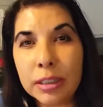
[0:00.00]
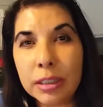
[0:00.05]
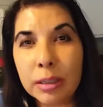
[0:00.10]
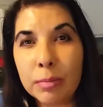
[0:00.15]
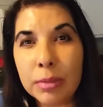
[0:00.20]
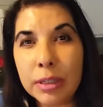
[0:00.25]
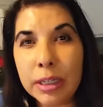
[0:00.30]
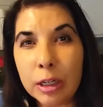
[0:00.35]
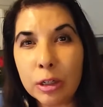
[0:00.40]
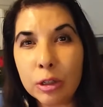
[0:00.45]

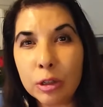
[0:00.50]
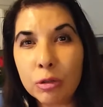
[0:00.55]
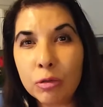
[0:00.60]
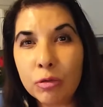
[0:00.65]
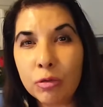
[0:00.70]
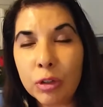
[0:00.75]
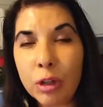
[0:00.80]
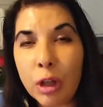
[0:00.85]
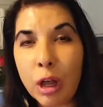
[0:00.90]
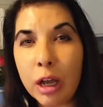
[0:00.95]
some
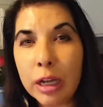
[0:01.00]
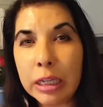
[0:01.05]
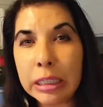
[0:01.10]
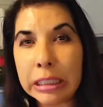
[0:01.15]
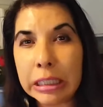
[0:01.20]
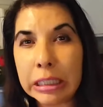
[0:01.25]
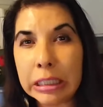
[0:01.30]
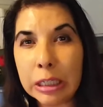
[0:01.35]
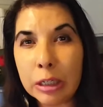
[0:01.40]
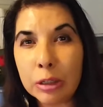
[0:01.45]
dental floss
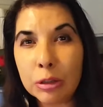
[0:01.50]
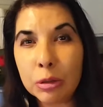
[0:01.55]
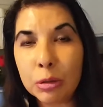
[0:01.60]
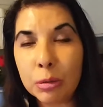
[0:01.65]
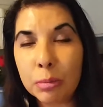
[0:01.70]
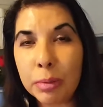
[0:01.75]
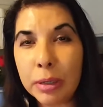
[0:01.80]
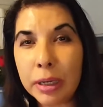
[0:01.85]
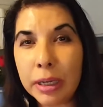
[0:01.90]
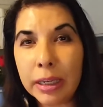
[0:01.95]
and a
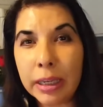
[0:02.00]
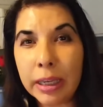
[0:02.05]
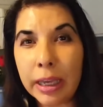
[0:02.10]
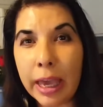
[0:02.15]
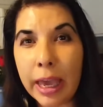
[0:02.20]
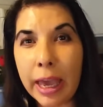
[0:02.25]
dental pick,